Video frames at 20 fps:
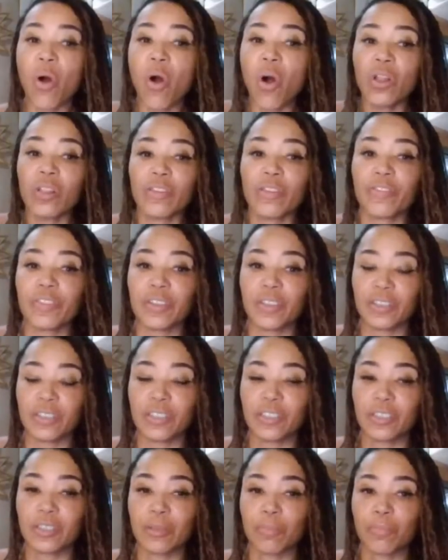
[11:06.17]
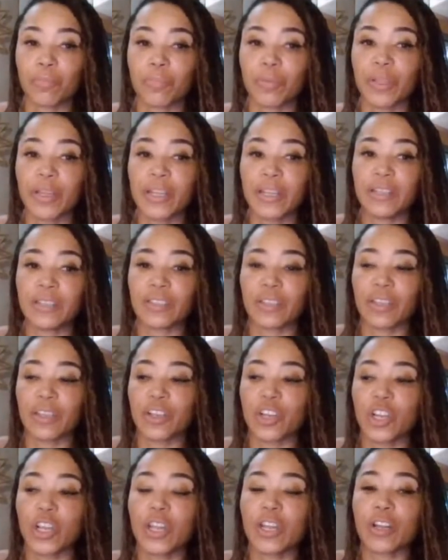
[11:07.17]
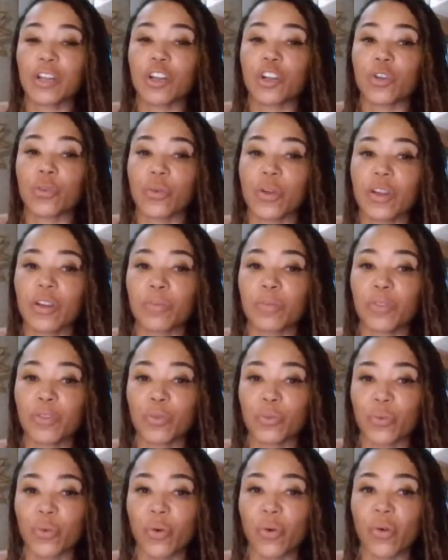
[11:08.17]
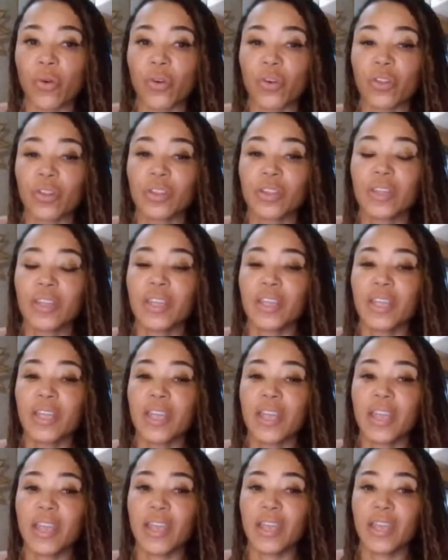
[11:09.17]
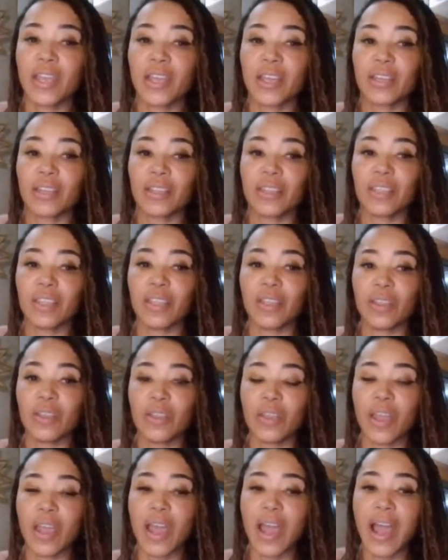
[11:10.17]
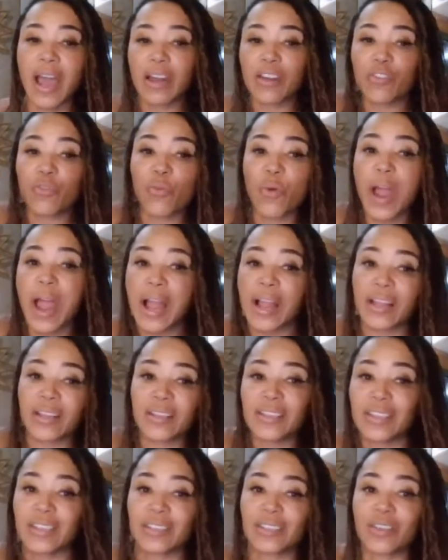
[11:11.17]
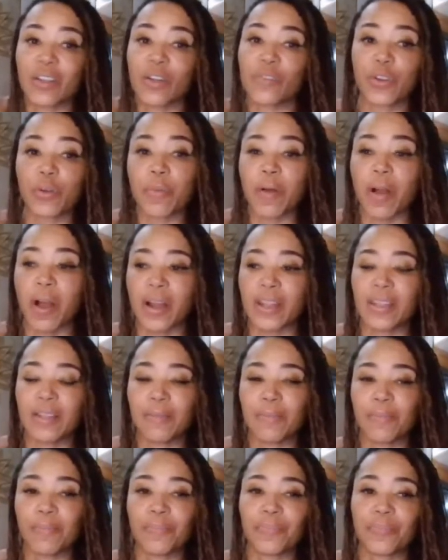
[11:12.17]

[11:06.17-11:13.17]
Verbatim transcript: all of this plays an incredible role in the out of whackness of your body.